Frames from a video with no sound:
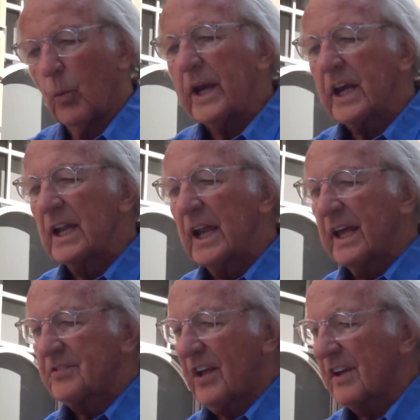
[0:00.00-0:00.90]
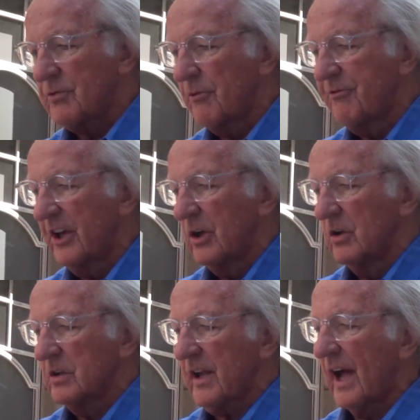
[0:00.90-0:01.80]
WikiLeaks has
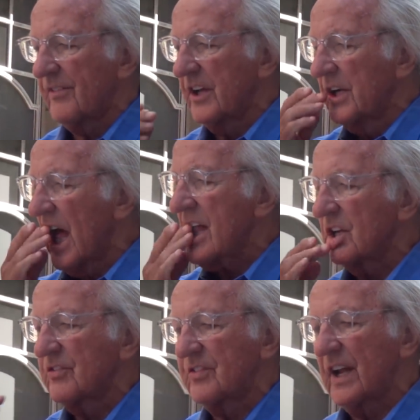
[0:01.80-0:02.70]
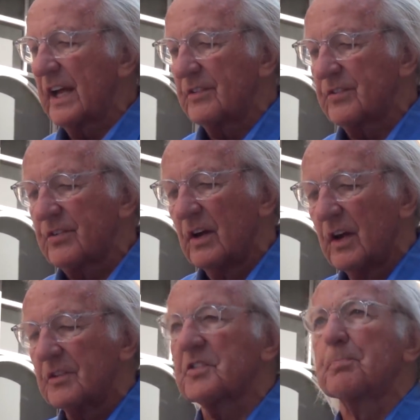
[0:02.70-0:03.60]
revealed how the United States
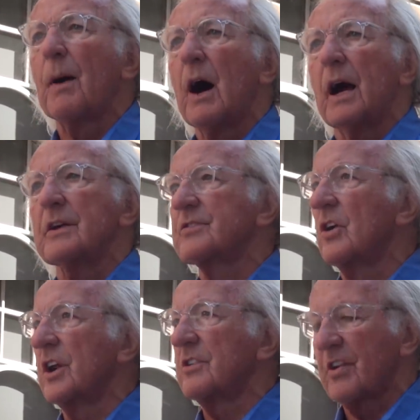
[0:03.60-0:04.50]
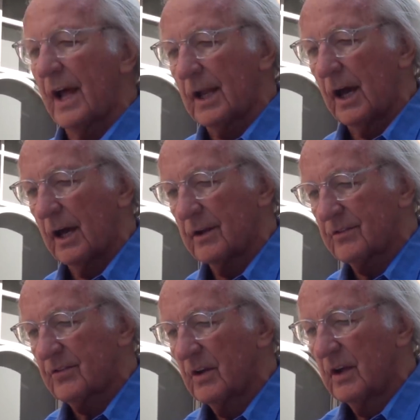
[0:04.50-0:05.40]
spies on its
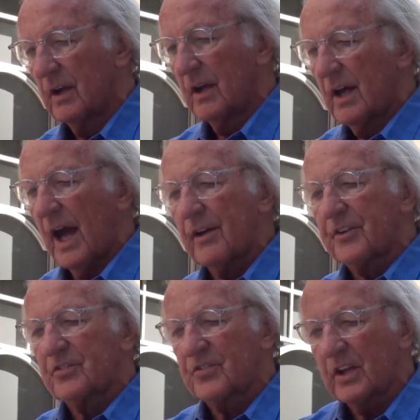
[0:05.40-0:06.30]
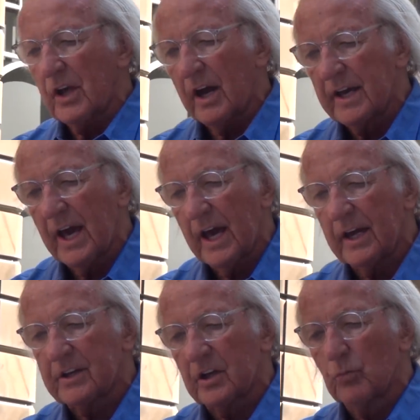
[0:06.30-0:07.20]
allies, how the
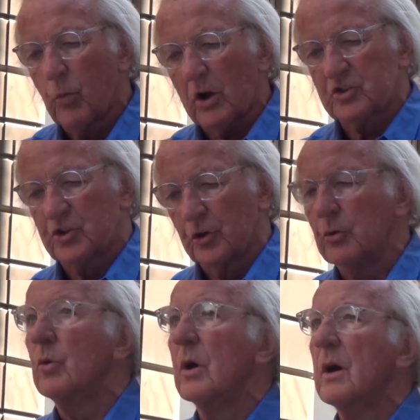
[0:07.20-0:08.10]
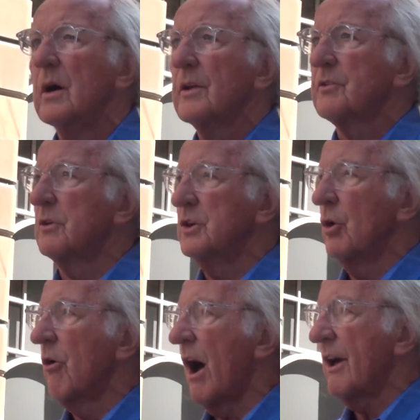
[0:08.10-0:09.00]
CIA can watch you through
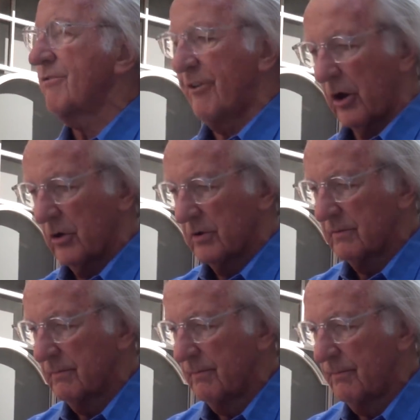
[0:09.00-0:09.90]
your iPhone,